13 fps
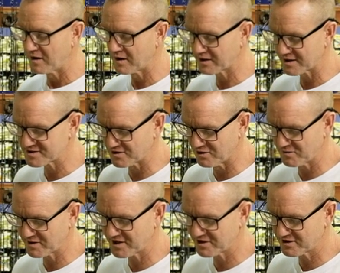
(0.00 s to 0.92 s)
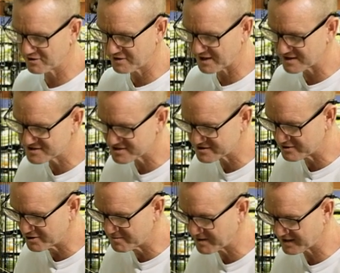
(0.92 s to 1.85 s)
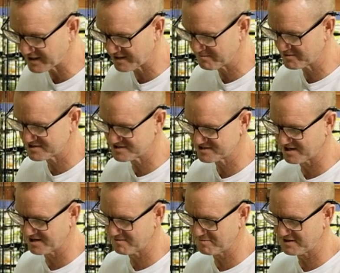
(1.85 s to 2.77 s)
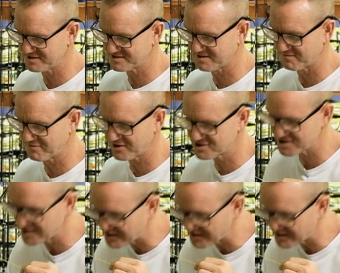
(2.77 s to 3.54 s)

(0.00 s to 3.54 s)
Okay, so all we're going to do now is just lubricate, because there's going to be some friction